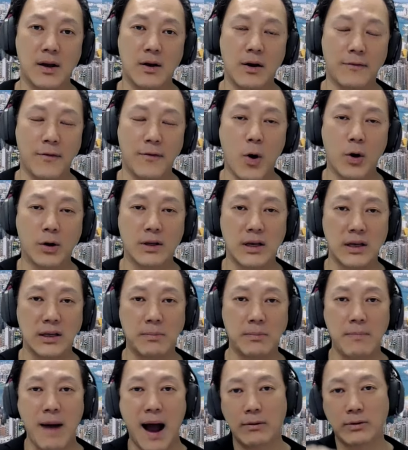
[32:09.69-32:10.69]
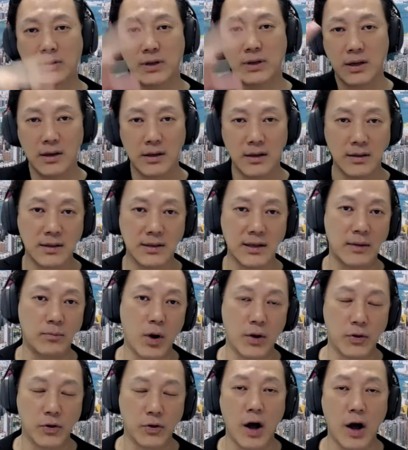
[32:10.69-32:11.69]
of all the, the mountains and
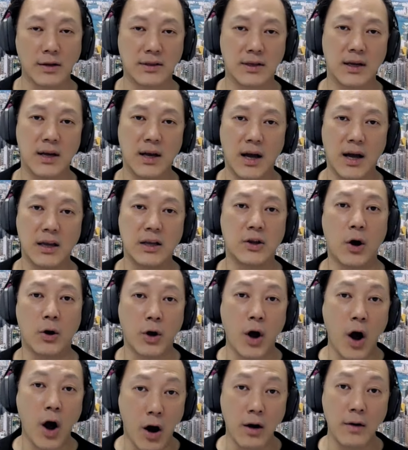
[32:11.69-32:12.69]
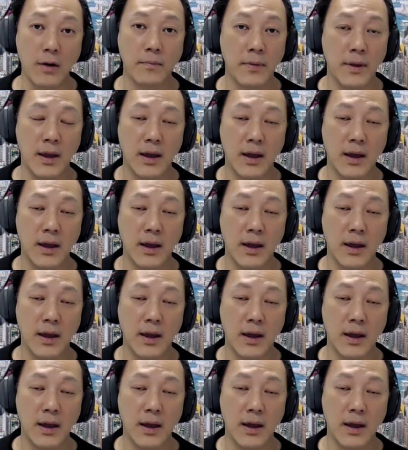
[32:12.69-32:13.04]
whatnot in Hong Kong,